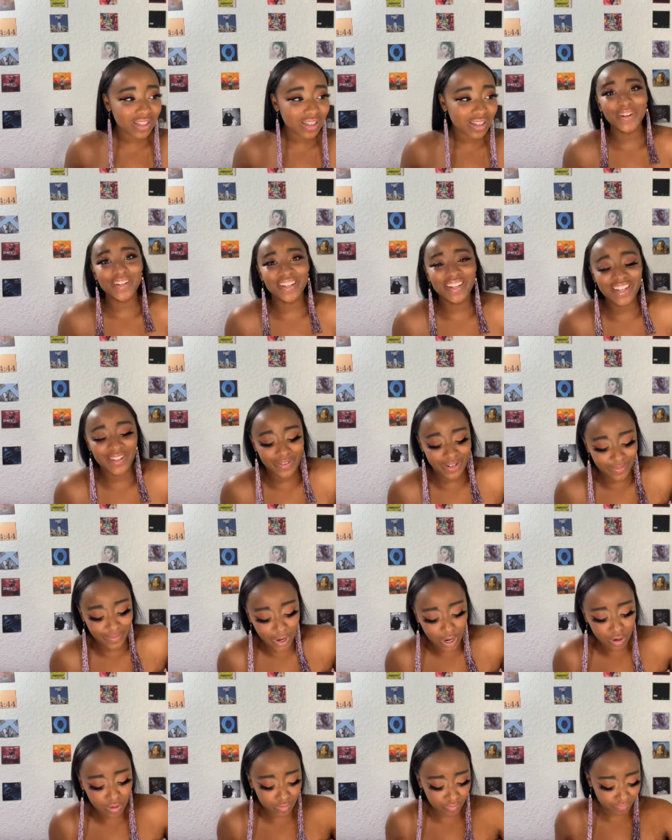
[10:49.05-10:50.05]
But anyway,
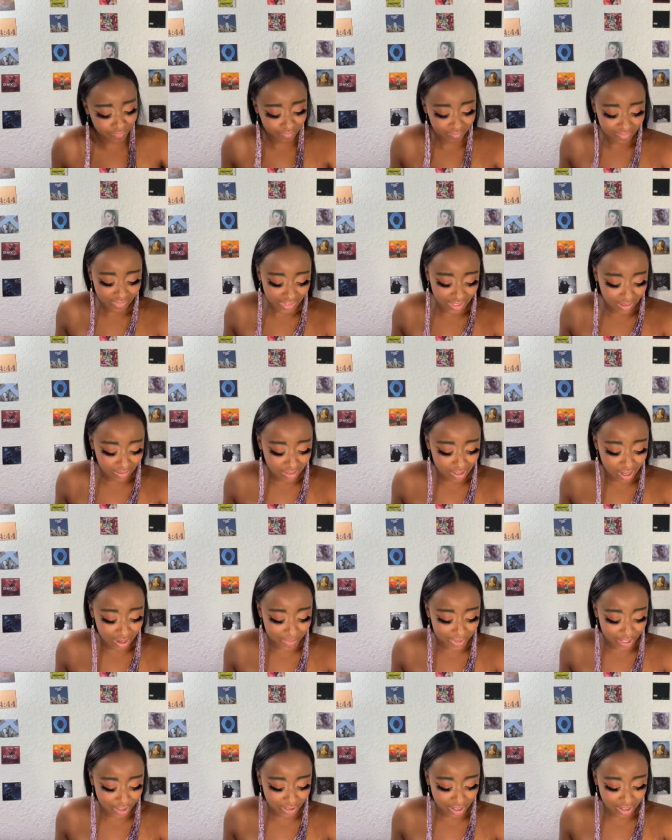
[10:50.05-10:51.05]
oh, I'm talking
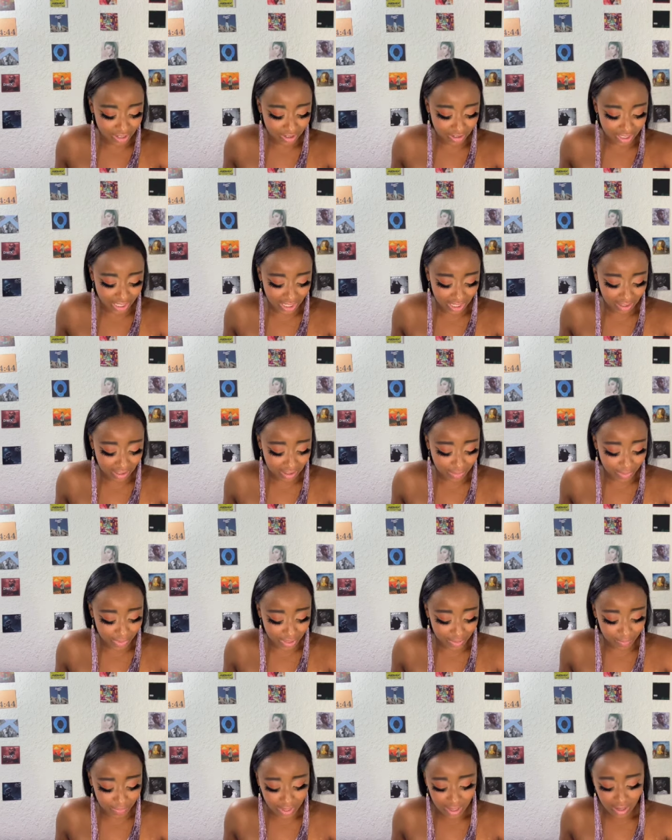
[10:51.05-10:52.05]
about Stranger Things, but